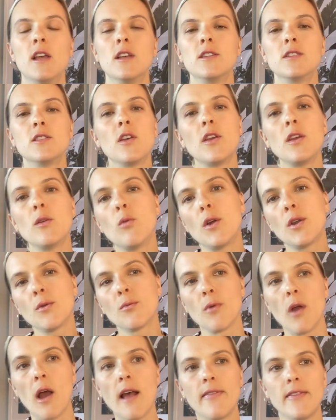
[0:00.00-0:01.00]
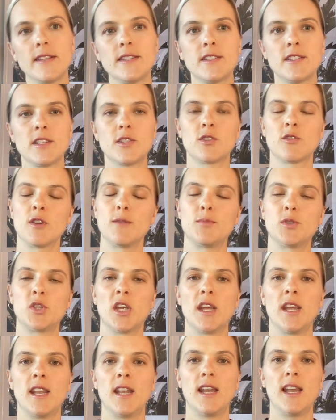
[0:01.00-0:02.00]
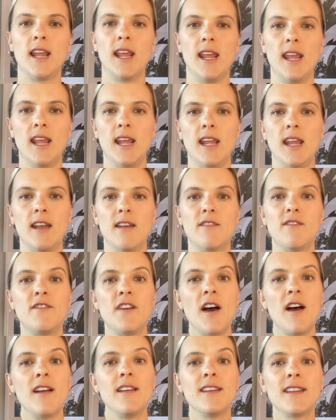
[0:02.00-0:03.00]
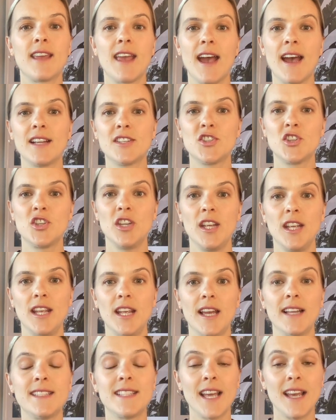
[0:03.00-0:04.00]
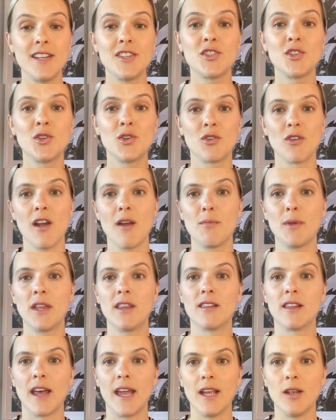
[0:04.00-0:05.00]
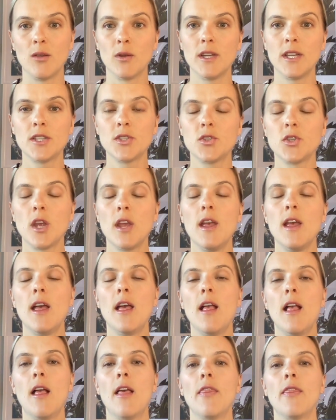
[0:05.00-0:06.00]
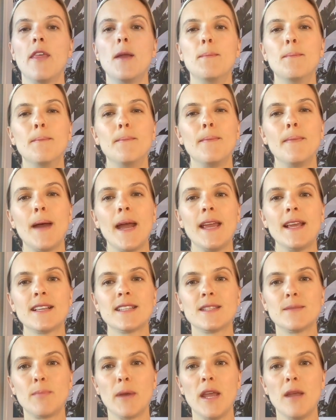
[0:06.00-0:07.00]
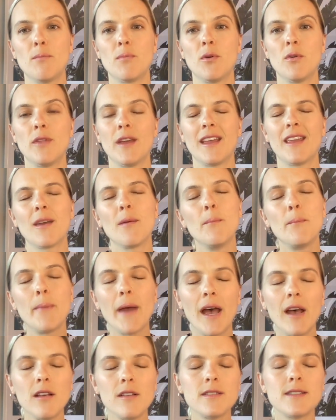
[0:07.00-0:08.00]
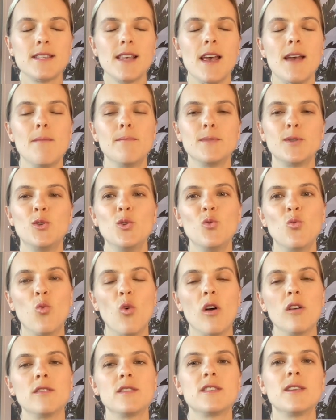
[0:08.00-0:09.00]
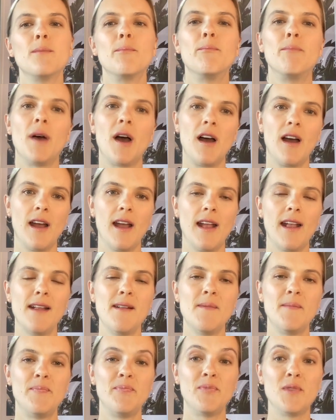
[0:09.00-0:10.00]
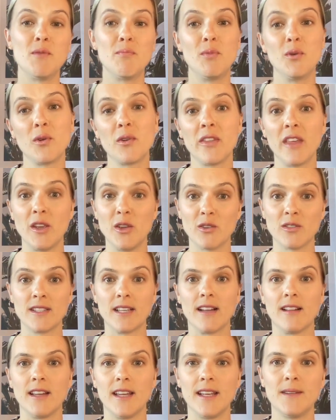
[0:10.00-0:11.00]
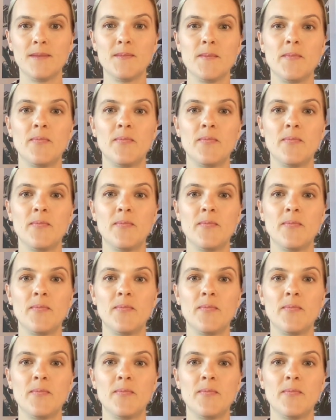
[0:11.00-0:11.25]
So you want to write this description in fun, catchy, attention-grabbing language that compels them to want to buy the book that you're selling.